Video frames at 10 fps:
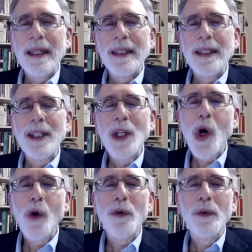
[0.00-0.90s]
you
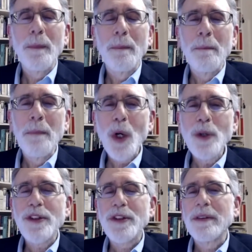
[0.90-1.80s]
know,
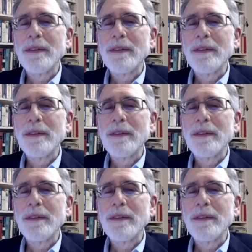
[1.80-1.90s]
most